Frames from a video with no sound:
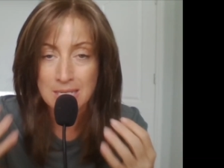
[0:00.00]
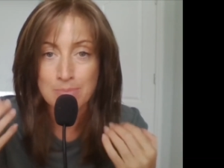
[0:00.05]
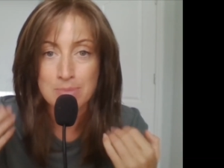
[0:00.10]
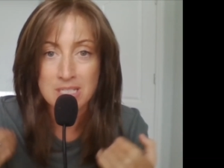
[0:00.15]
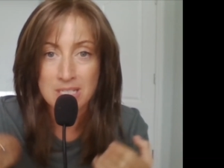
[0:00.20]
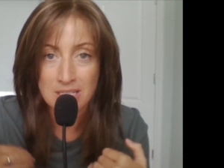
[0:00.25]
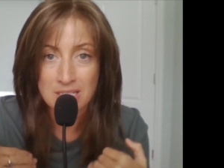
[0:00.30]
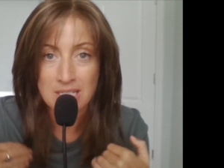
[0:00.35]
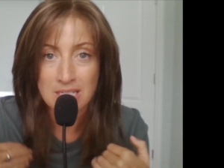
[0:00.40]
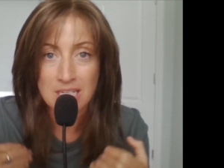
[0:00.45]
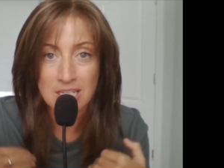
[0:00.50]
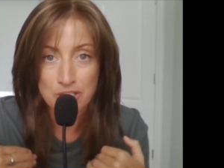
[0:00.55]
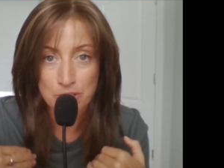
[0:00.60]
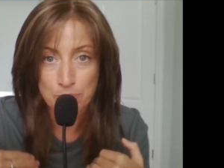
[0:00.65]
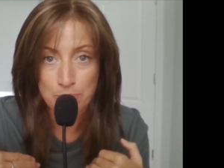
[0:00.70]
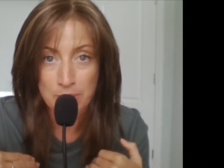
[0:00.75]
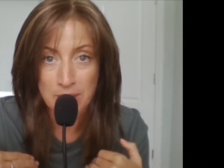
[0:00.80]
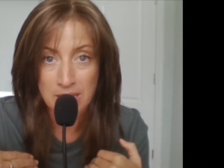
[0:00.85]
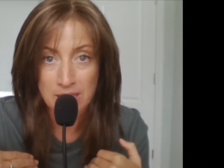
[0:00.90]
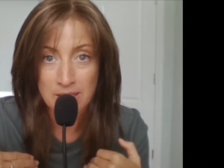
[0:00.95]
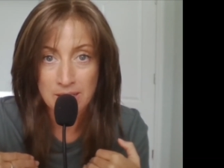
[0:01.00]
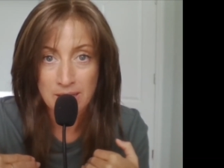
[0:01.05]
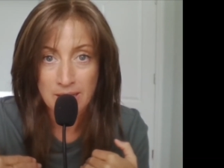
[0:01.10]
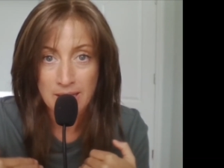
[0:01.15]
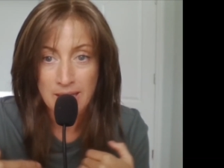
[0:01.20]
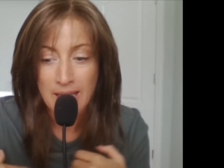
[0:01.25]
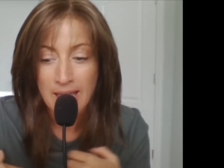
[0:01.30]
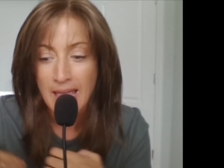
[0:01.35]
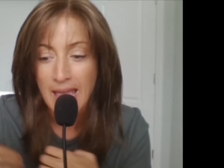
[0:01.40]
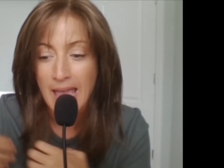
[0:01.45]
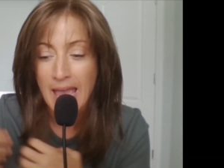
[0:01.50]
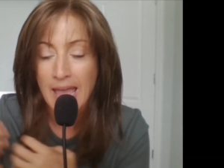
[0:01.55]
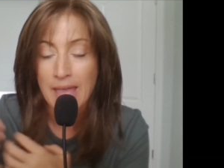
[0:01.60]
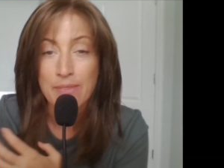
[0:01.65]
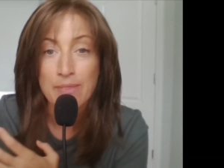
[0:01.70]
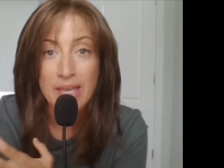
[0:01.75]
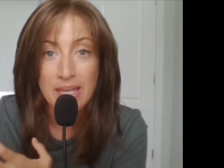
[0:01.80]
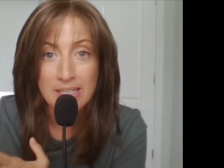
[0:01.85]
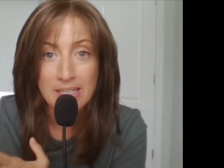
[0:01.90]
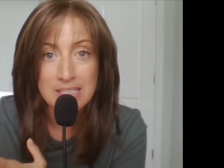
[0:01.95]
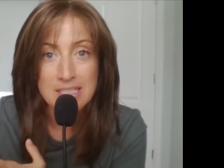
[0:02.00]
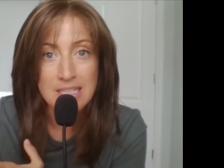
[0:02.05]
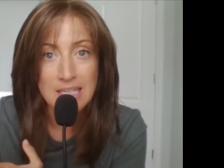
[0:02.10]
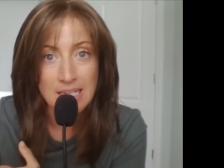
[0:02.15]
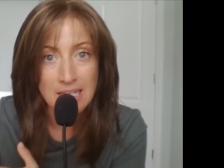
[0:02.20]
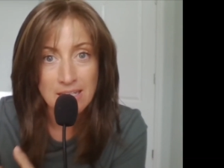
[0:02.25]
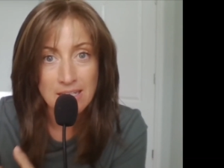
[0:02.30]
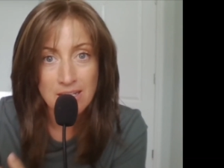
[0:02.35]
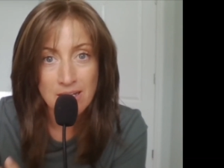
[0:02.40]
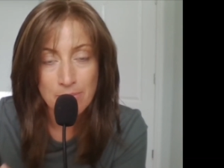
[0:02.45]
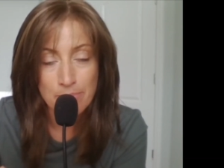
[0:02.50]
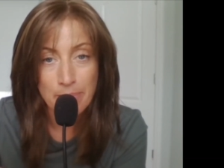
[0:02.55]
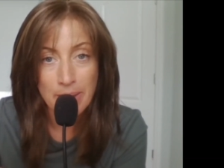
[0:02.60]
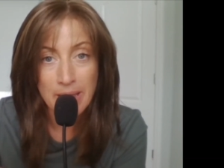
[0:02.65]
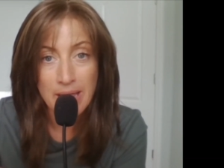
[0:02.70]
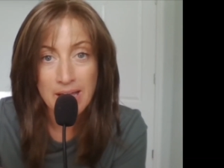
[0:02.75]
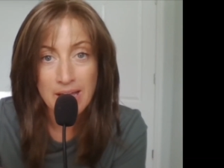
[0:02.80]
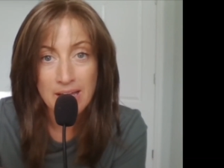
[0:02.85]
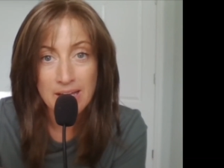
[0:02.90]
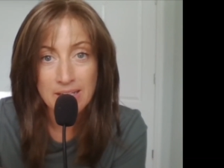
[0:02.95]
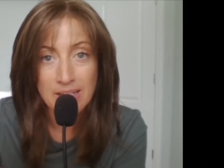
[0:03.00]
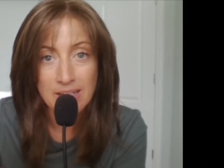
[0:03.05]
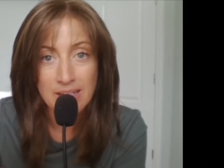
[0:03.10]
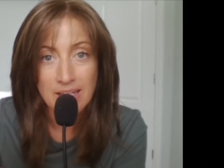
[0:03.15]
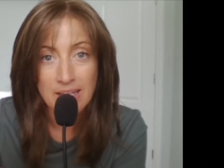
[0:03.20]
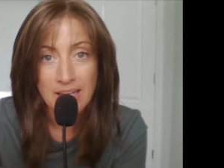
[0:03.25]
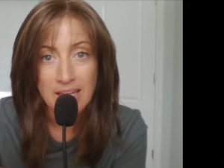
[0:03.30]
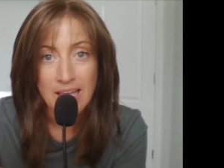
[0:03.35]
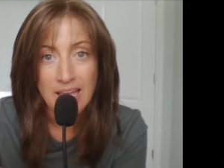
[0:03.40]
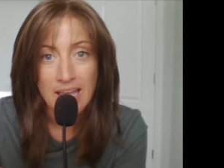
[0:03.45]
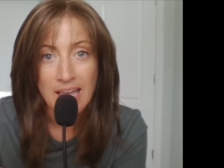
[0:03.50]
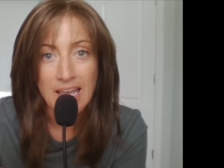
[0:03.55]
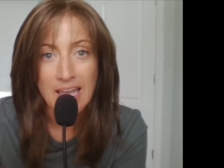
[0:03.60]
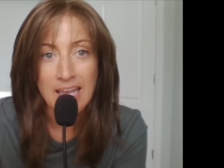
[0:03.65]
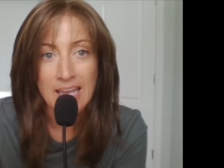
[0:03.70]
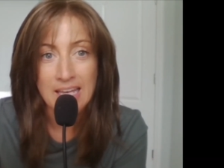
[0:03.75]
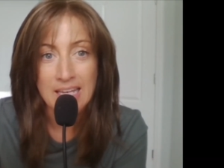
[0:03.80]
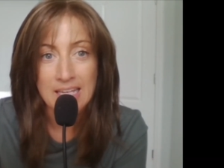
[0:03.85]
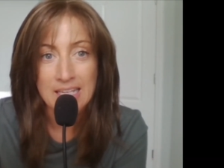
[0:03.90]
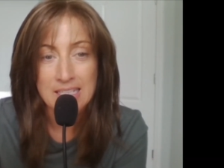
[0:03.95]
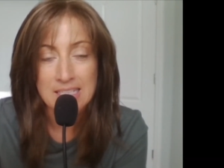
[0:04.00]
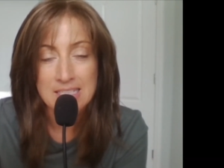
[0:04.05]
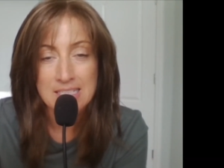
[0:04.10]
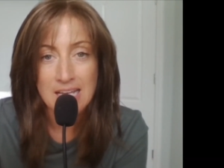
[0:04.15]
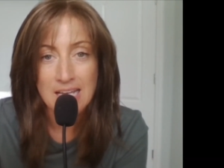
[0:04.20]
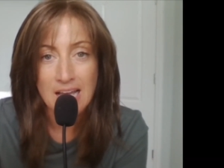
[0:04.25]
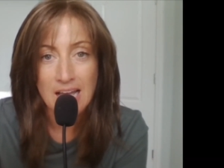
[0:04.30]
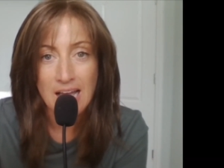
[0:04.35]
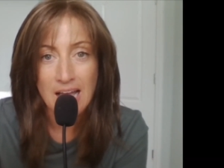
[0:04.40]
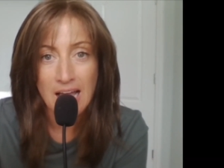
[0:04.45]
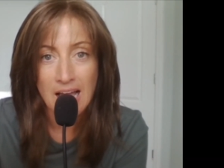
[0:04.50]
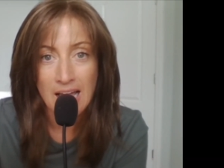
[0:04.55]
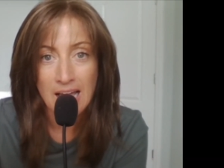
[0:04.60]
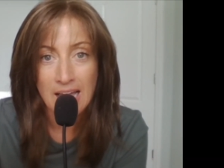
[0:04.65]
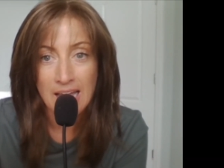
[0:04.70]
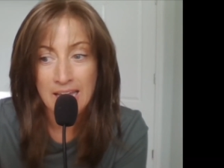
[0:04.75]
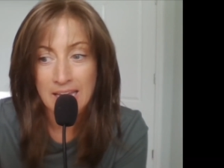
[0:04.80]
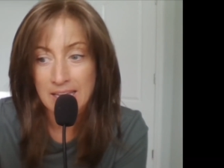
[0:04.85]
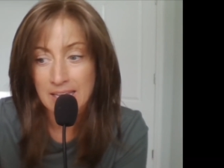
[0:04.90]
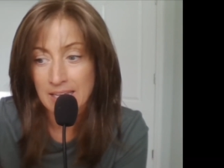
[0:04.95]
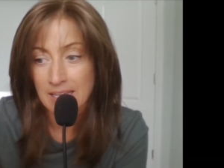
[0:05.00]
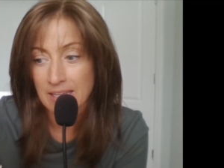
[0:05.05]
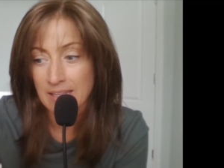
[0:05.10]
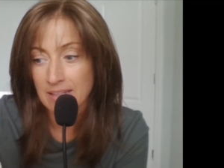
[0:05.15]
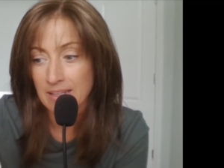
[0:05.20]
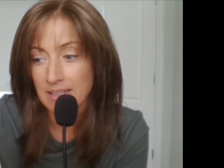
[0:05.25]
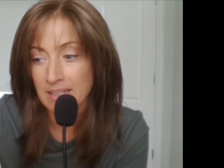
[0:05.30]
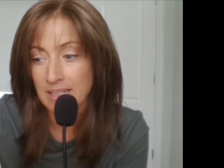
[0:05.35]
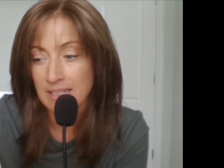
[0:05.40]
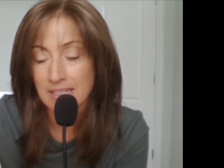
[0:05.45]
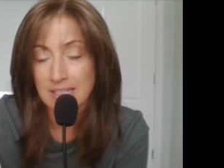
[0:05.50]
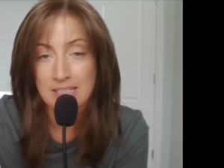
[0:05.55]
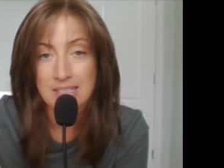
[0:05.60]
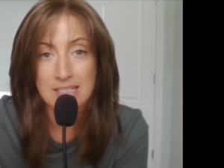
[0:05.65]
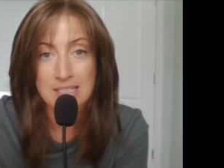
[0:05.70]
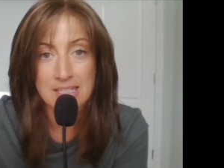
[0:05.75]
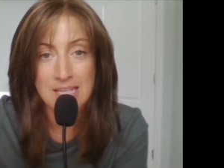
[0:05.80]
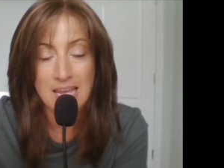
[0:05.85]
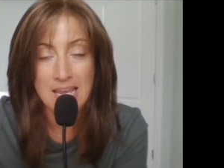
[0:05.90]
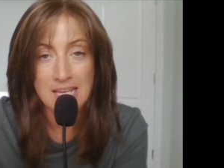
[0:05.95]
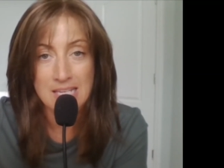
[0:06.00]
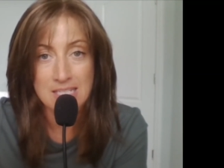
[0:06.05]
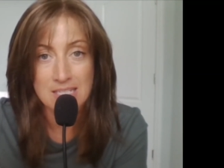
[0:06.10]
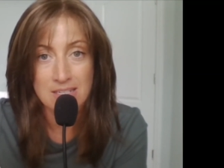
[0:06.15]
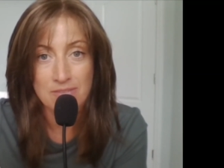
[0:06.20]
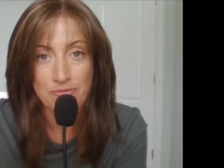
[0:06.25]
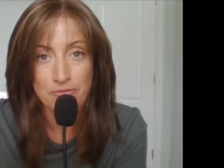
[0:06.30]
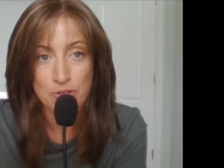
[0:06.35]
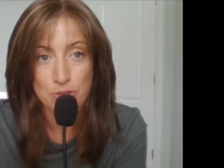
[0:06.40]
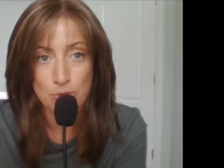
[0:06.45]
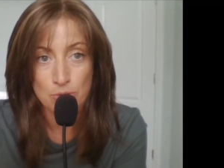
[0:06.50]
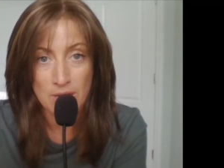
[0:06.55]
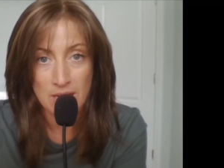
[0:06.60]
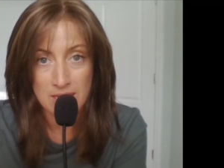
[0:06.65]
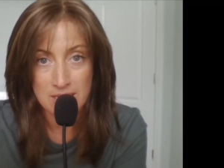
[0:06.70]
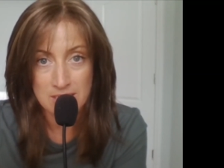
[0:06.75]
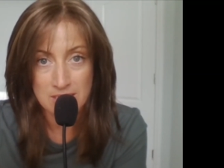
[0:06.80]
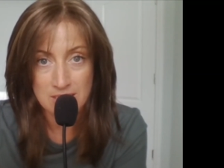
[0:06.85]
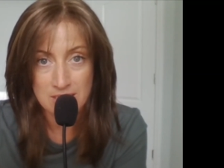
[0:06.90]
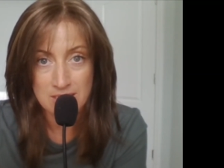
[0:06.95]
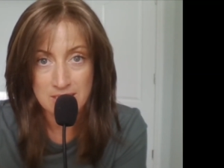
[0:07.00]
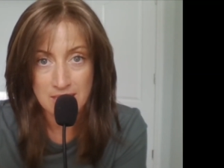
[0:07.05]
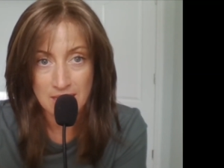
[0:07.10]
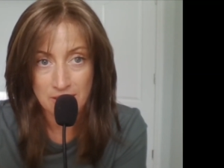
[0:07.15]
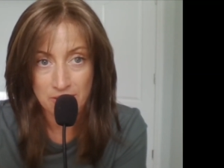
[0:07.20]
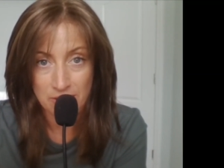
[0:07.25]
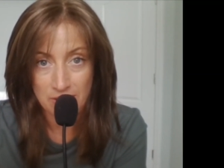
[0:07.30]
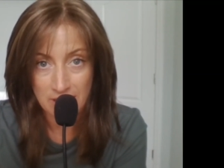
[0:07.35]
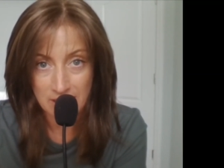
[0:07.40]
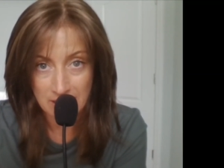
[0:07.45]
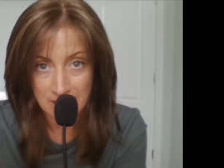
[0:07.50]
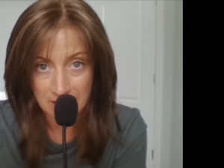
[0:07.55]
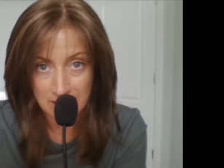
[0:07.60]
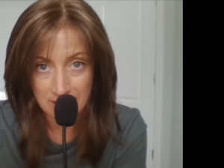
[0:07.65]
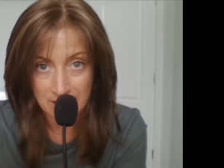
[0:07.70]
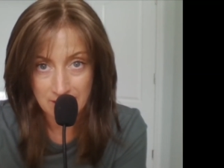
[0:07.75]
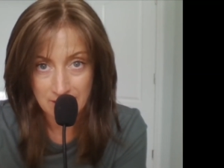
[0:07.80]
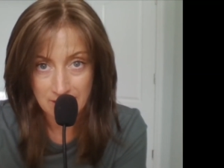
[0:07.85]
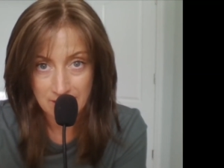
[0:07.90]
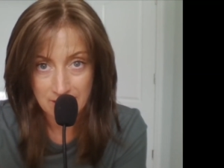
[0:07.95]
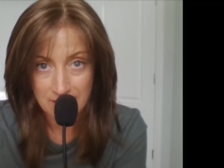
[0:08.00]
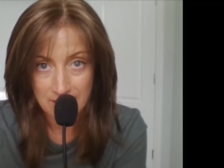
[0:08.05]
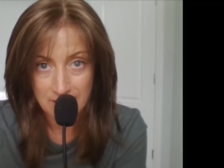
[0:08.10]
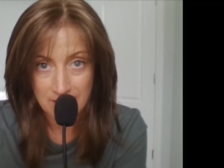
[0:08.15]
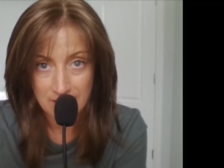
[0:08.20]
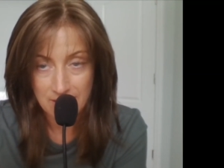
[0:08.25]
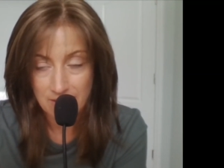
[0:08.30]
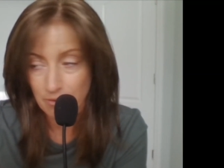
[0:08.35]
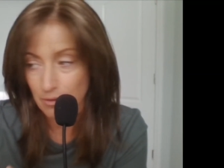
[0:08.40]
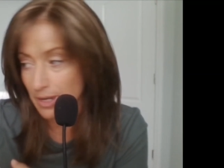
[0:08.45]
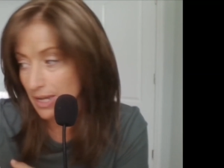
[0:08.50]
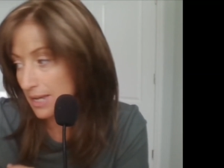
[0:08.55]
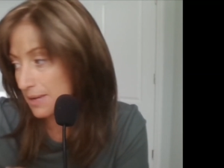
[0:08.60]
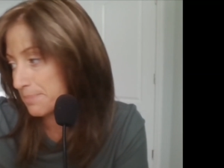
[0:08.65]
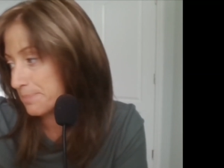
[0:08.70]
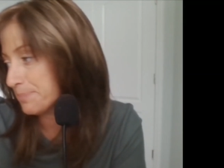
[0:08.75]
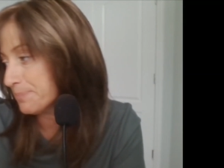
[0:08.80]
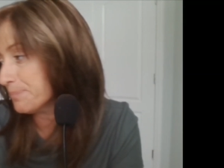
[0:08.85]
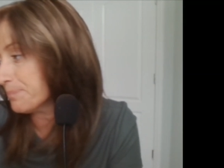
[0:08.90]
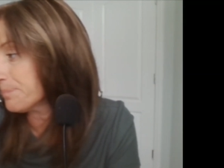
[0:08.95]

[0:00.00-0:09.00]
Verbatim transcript: to teach me, and then it's like I come back and it takes a few days to settle in. Okay?